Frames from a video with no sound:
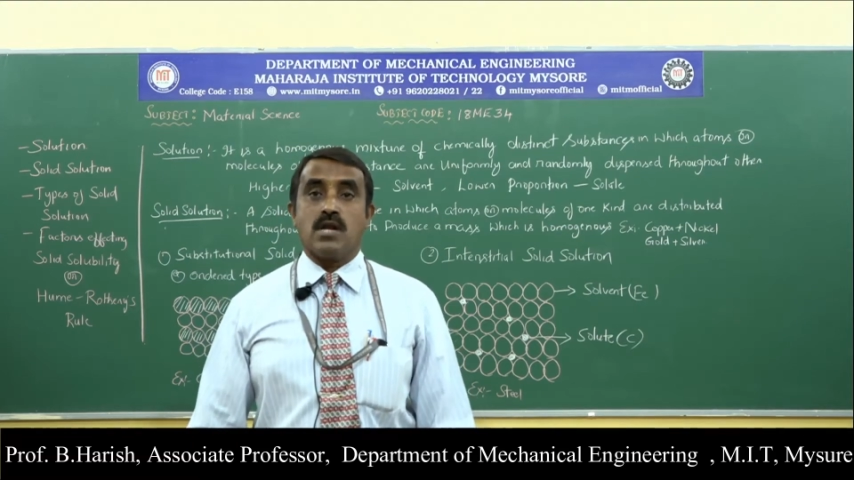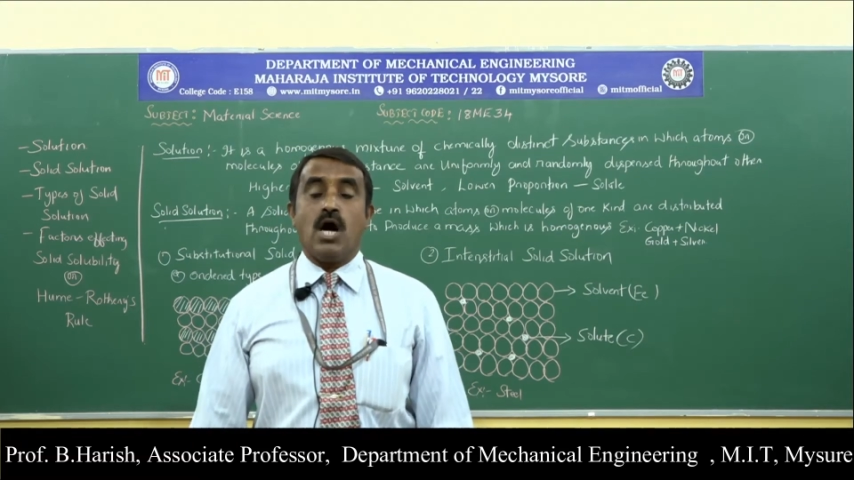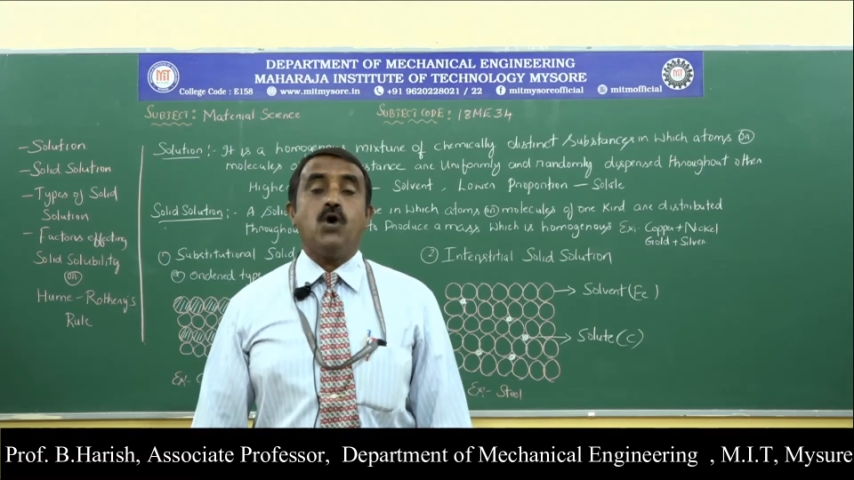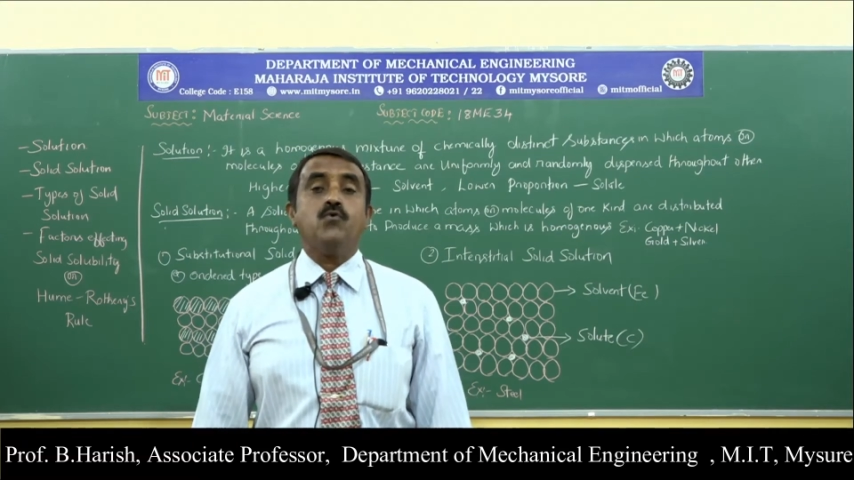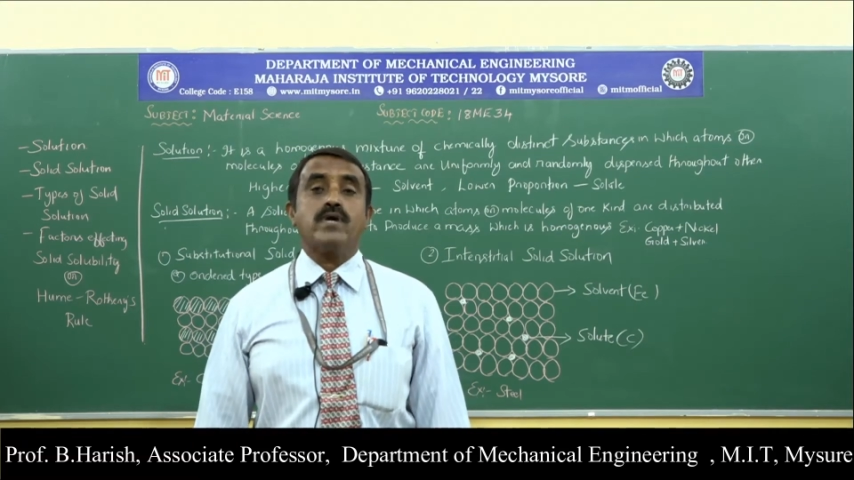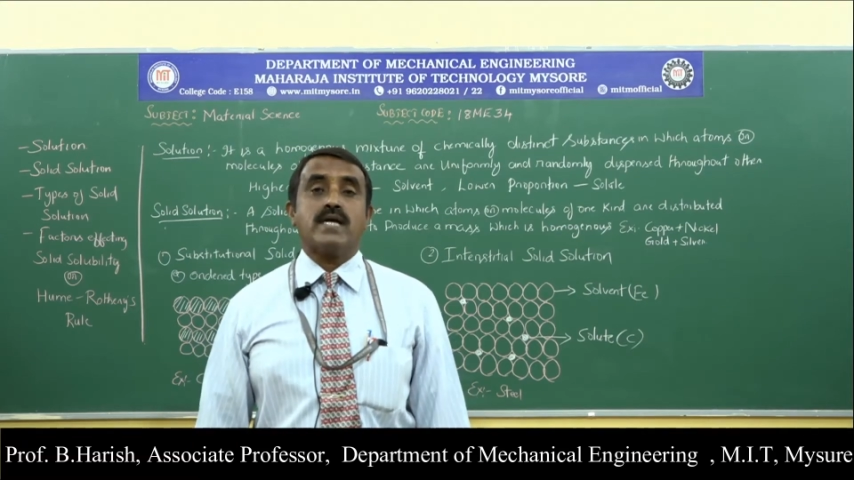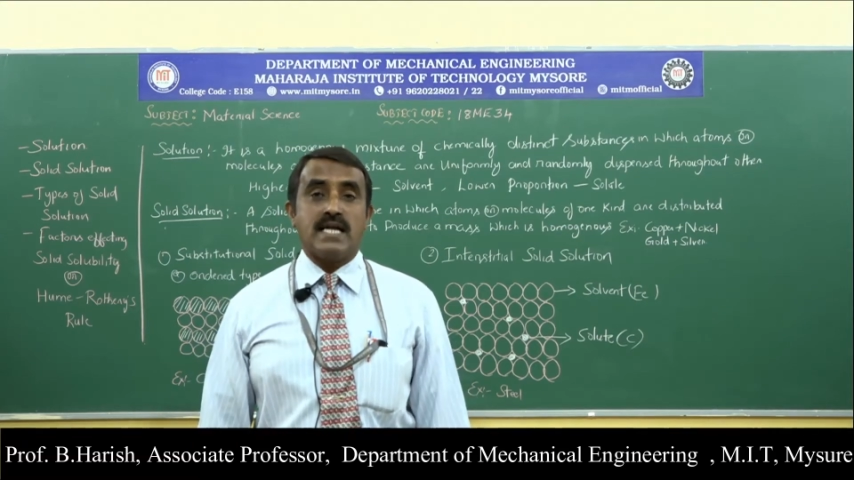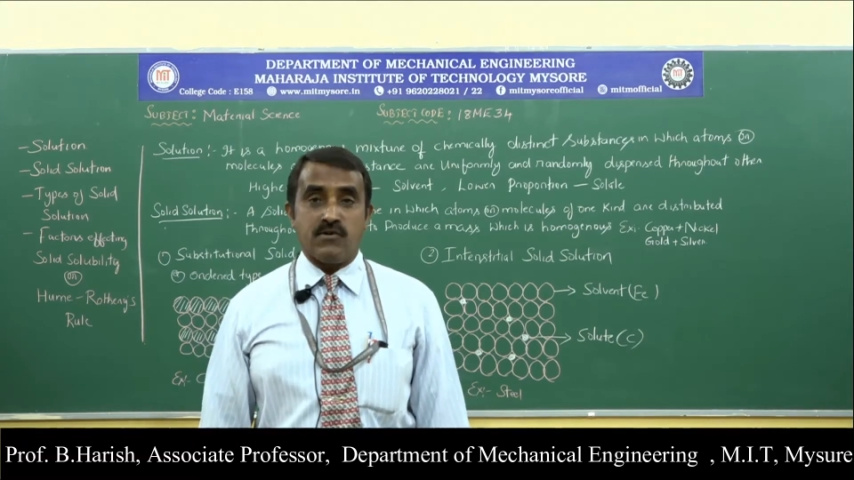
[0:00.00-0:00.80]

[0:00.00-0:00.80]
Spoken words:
How we can